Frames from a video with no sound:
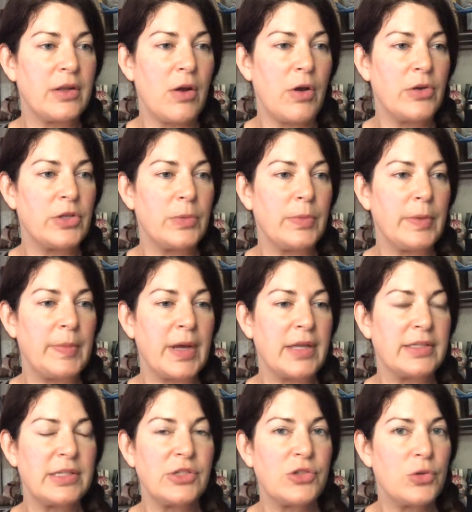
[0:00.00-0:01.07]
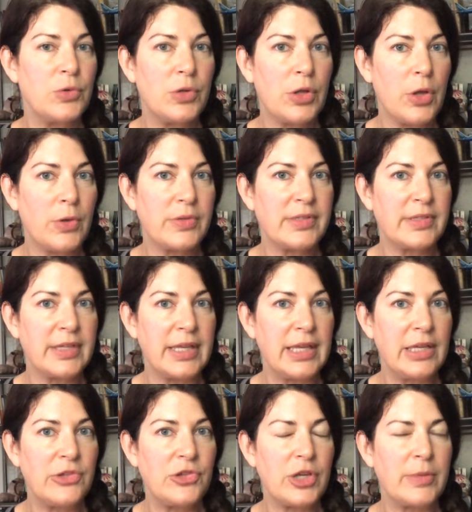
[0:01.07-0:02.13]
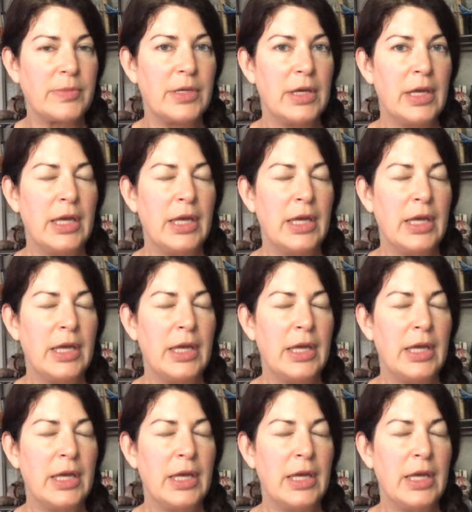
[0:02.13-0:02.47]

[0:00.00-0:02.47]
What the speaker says: arguably because he's too close to Egypt,